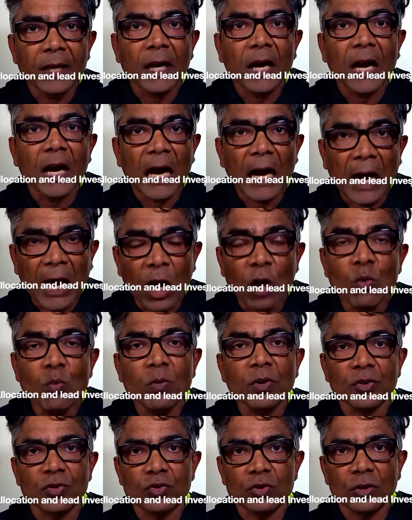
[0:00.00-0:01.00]
how
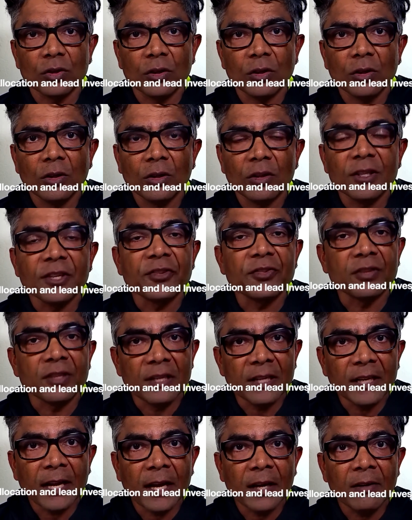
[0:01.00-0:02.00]
much the
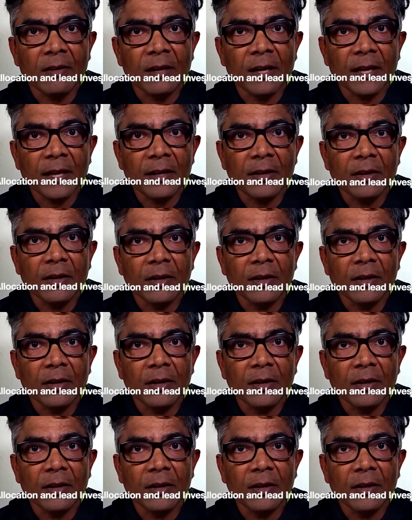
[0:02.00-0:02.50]
syndicate lead